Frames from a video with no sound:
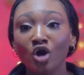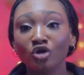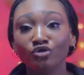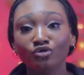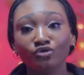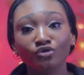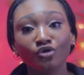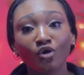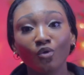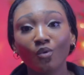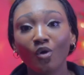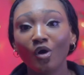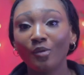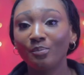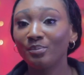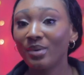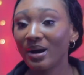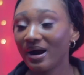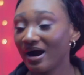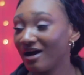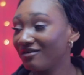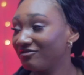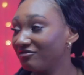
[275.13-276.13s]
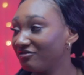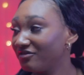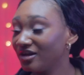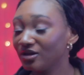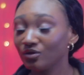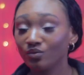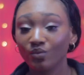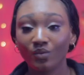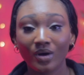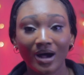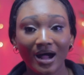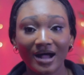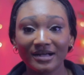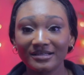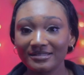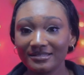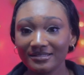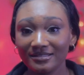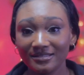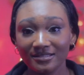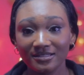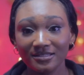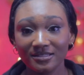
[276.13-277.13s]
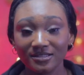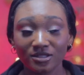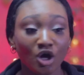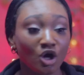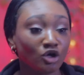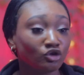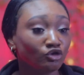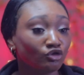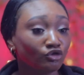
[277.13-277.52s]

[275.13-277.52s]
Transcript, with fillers: you know what paraffin wax is,